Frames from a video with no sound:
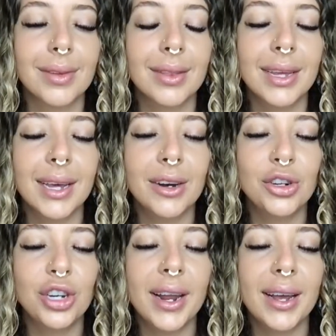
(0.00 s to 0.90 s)
The
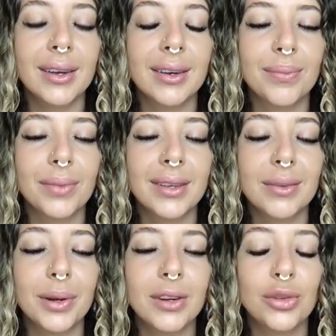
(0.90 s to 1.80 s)
energetic, the
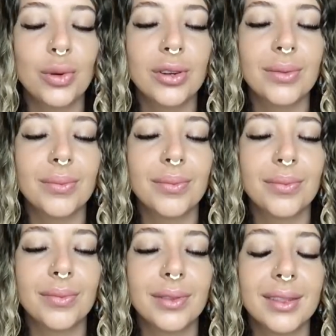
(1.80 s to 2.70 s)
spiritual,
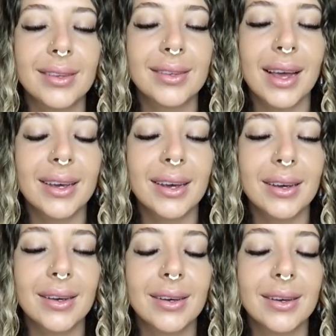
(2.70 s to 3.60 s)
the
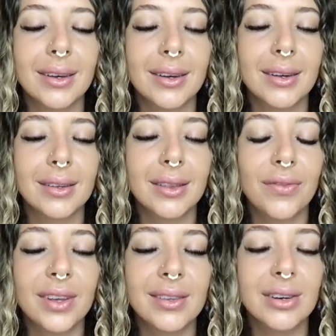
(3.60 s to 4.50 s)
psychic, the
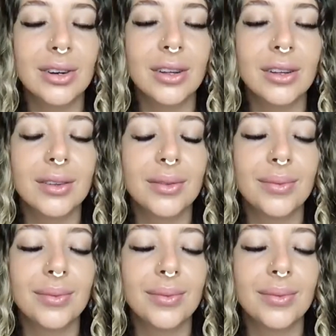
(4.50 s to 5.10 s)
physical,